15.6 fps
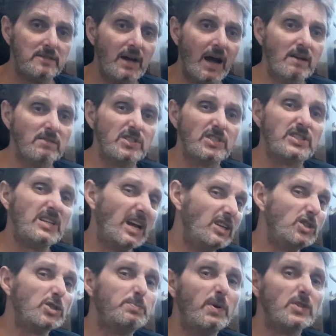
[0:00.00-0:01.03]
else it
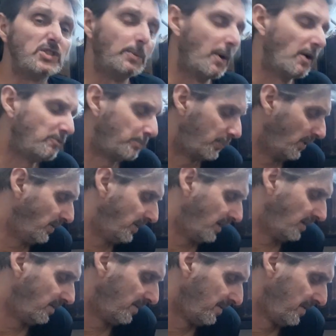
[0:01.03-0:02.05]
just puts them off
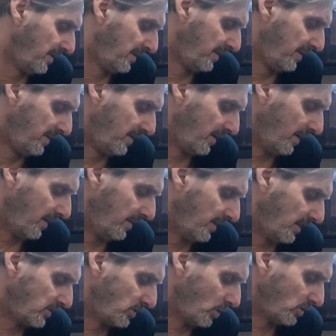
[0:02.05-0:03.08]
breeding, and that's